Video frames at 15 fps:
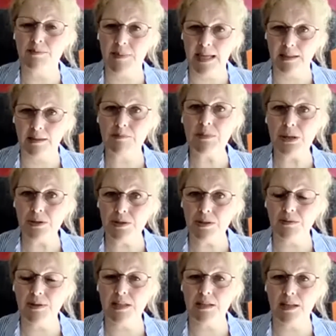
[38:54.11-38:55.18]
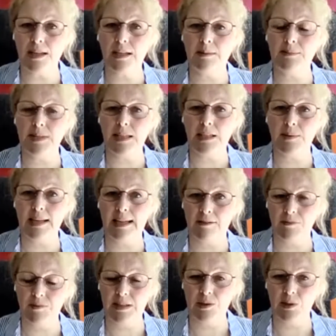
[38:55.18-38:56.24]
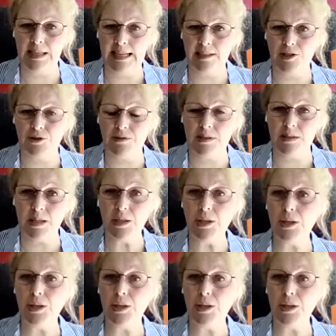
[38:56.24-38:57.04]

Make the most of the time that you have with your lecturers.